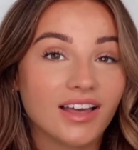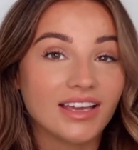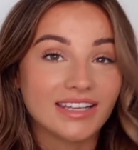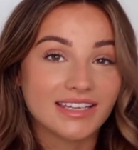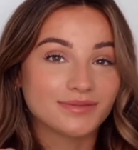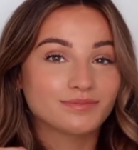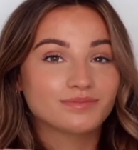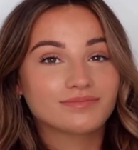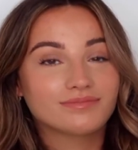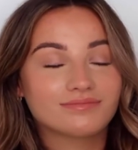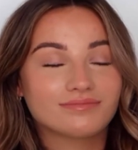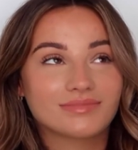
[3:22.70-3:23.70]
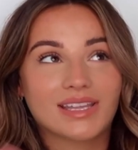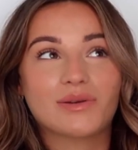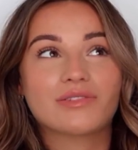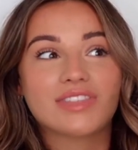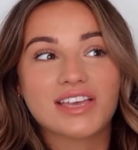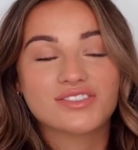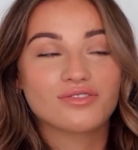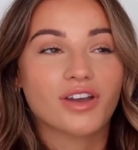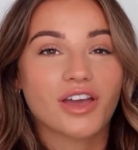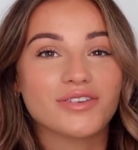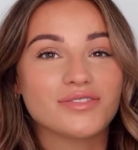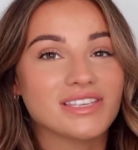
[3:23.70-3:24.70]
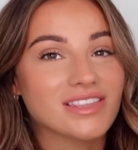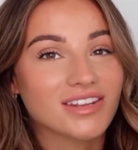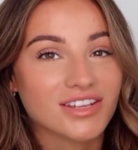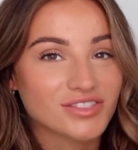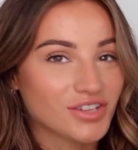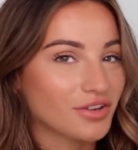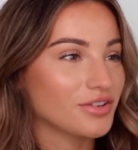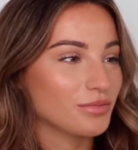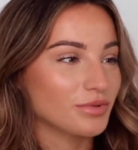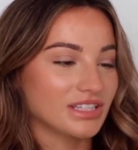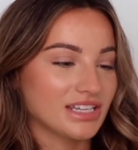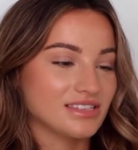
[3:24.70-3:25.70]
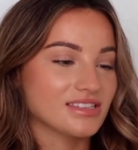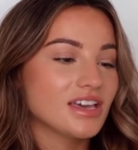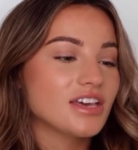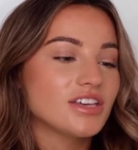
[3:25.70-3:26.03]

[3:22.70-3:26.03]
lining. Now, if that's not cozy, then I don't know what is.